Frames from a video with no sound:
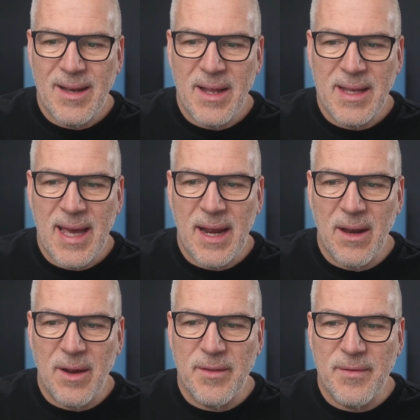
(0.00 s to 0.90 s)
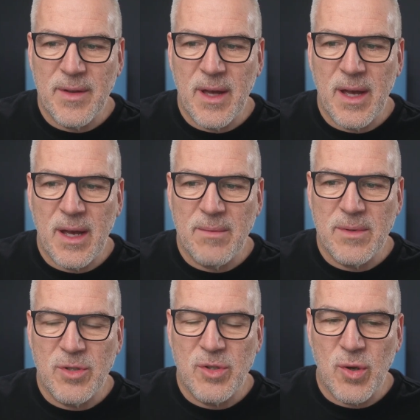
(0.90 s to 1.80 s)
don't get a lot of
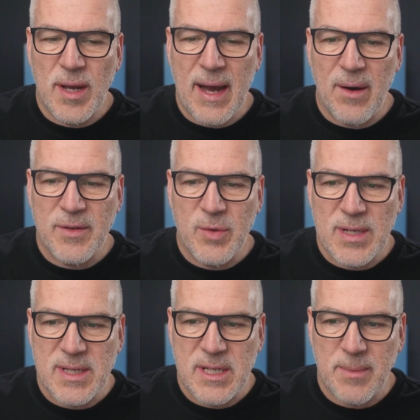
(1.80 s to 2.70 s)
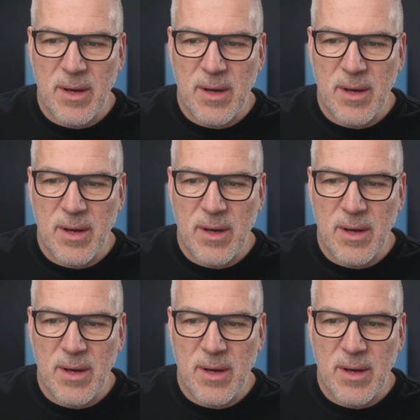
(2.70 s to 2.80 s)
um, joy out of Twitter, to be